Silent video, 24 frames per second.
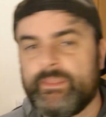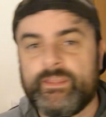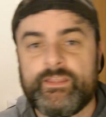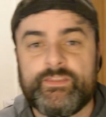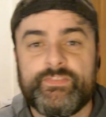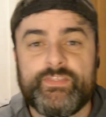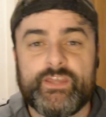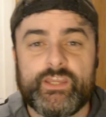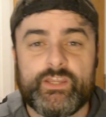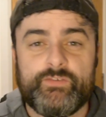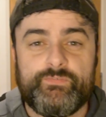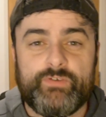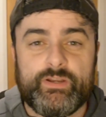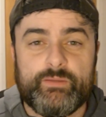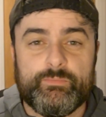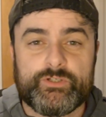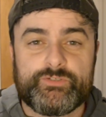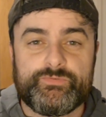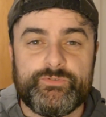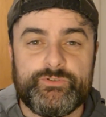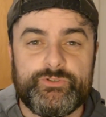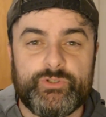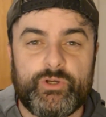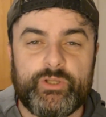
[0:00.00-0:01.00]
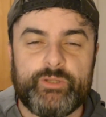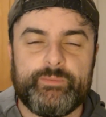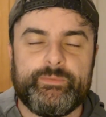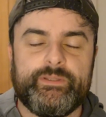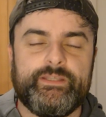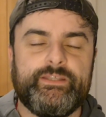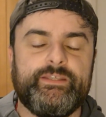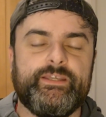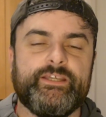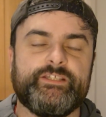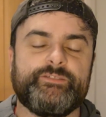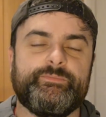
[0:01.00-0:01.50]
Thank you very much for joining
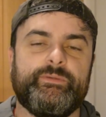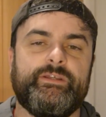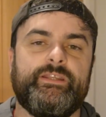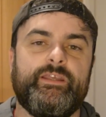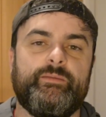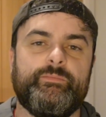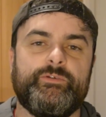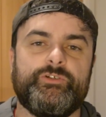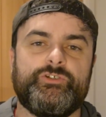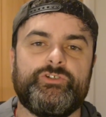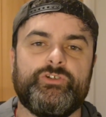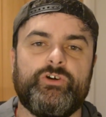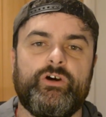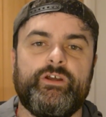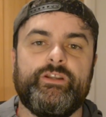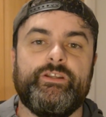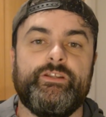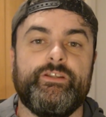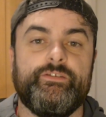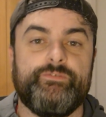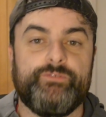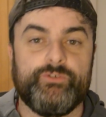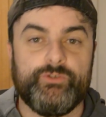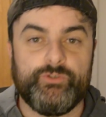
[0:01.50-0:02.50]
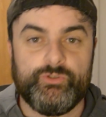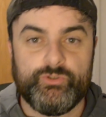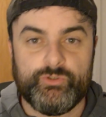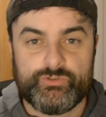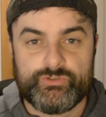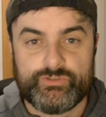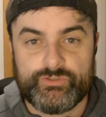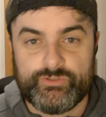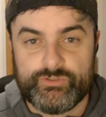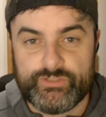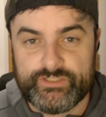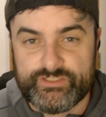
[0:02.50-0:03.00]
me. Yes, my name is Sean, and if you're new
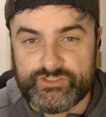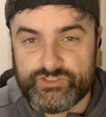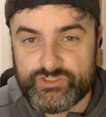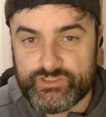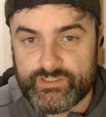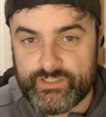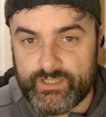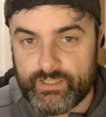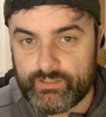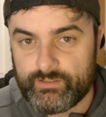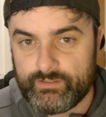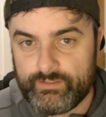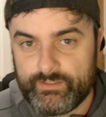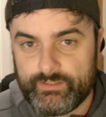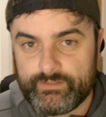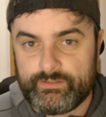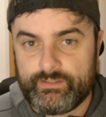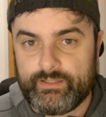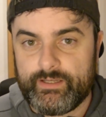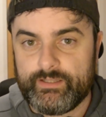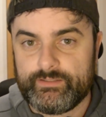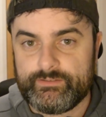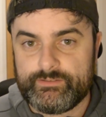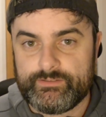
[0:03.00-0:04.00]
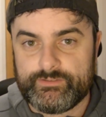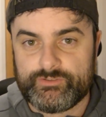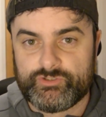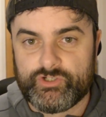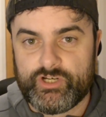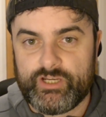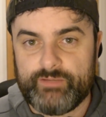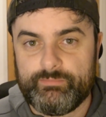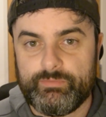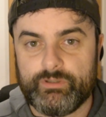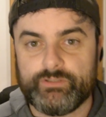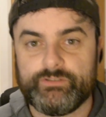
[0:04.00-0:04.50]
to this channel, hit that
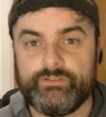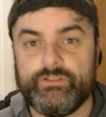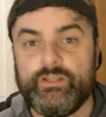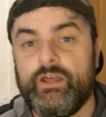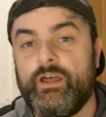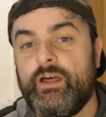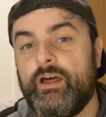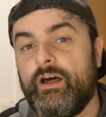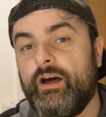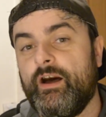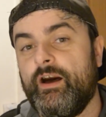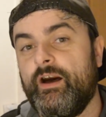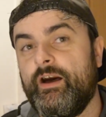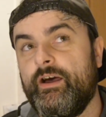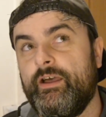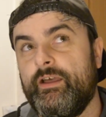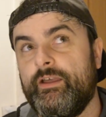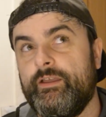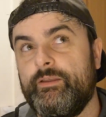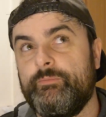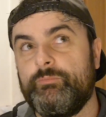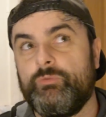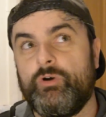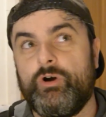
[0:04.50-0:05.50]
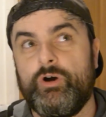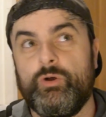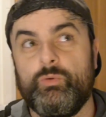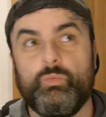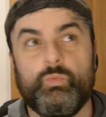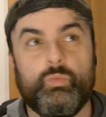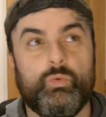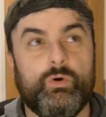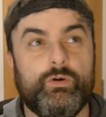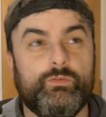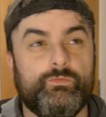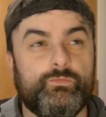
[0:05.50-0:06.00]
subscribe button. I'm
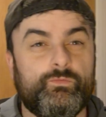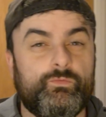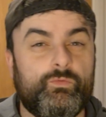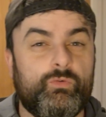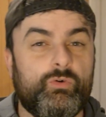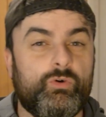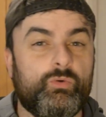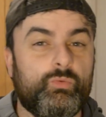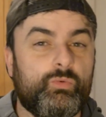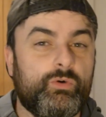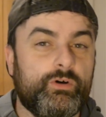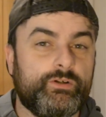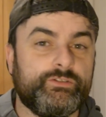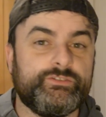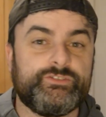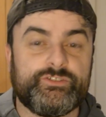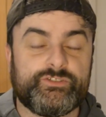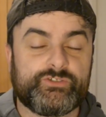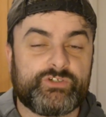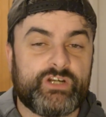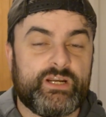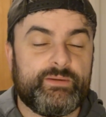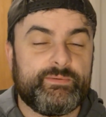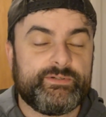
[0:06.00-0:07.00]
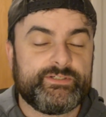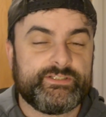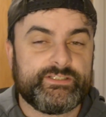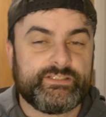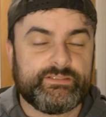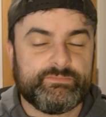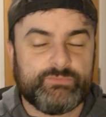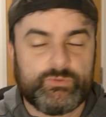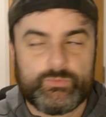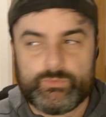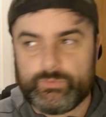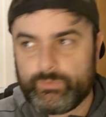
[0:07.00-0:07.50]
on 141 subscribers at
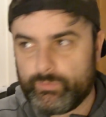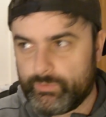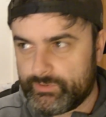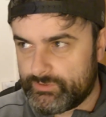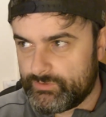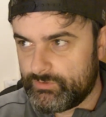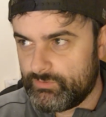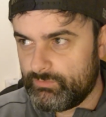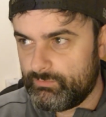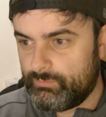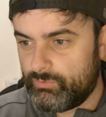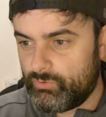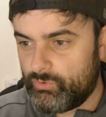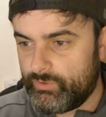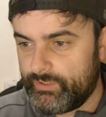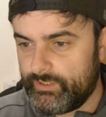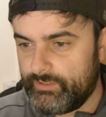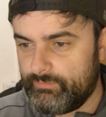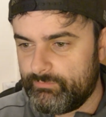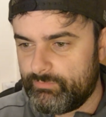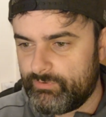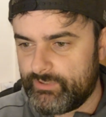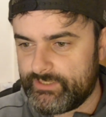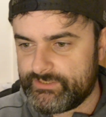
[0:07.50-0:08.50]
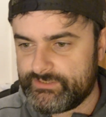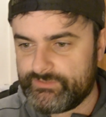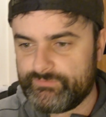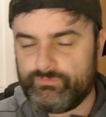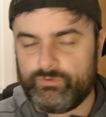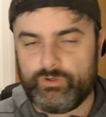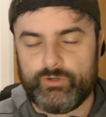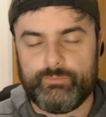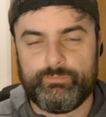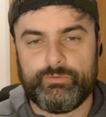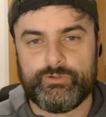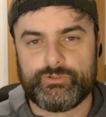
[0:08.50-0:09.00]
the moment, which is pretty impressive
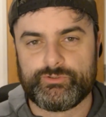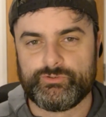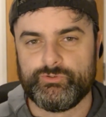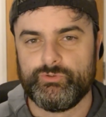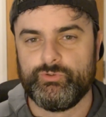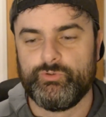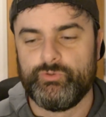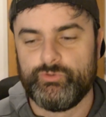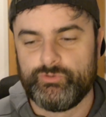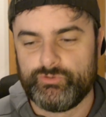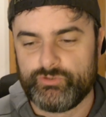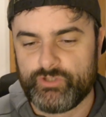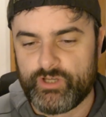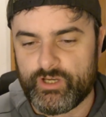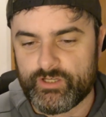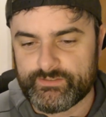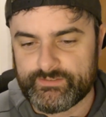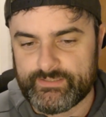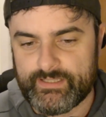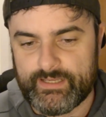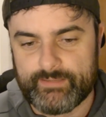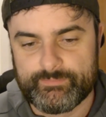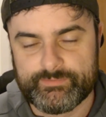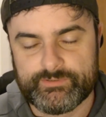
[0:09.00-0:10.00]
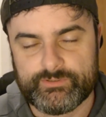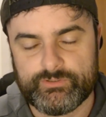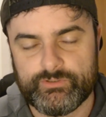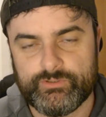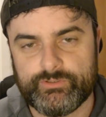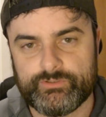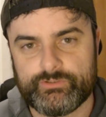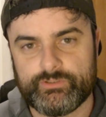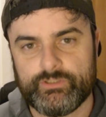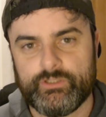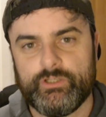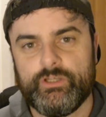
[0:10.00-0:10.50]
for a person who talks
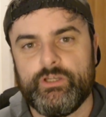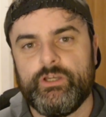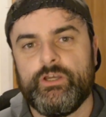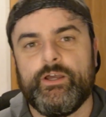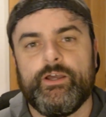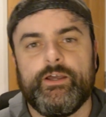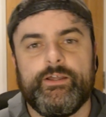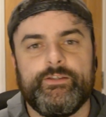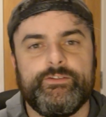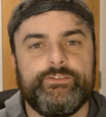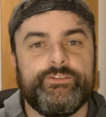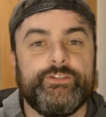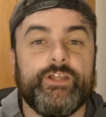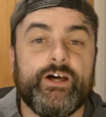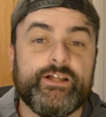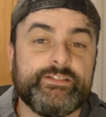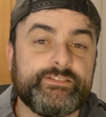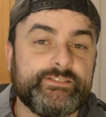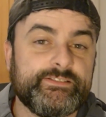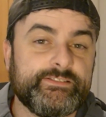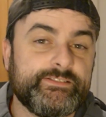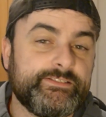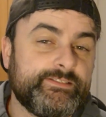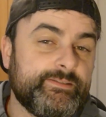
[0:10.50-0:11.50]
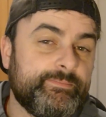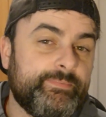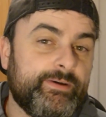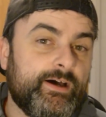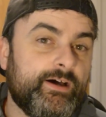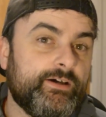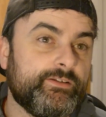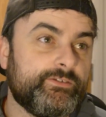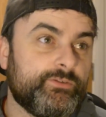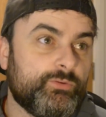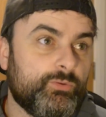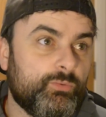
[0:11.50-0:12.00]
absolute nonsense
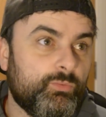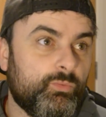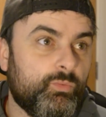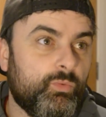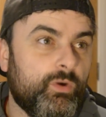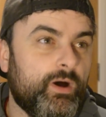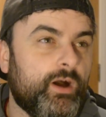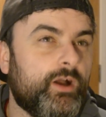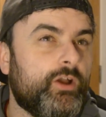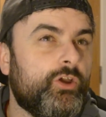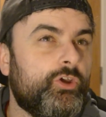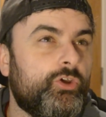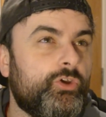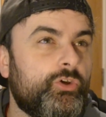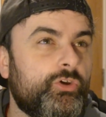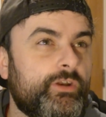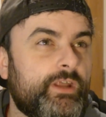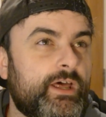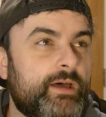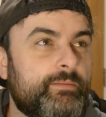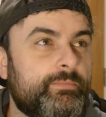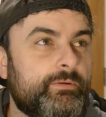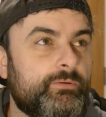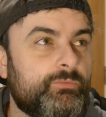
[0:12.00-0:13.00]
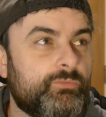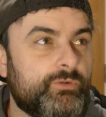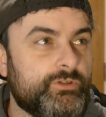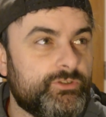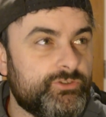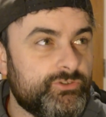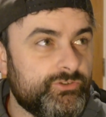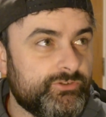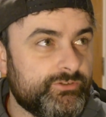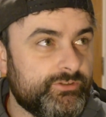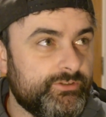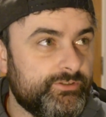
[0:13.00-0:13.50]
about what could happen,
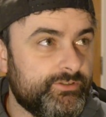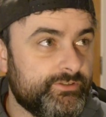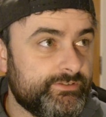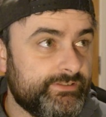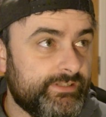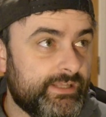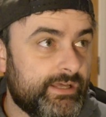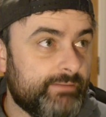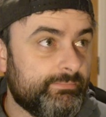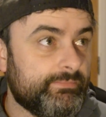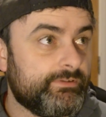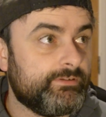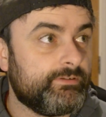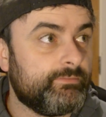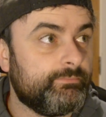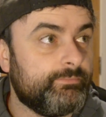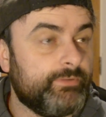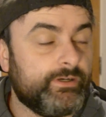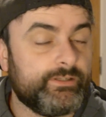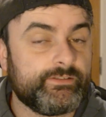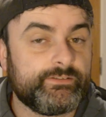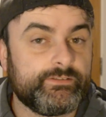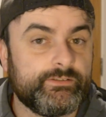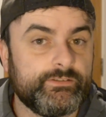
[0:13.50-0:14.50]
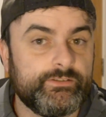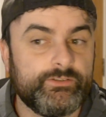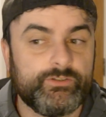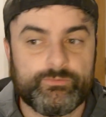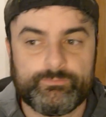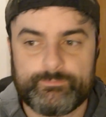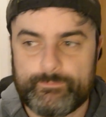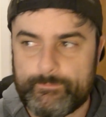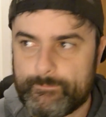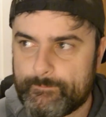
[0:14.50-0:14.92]
what usually doesn't happen. But you know,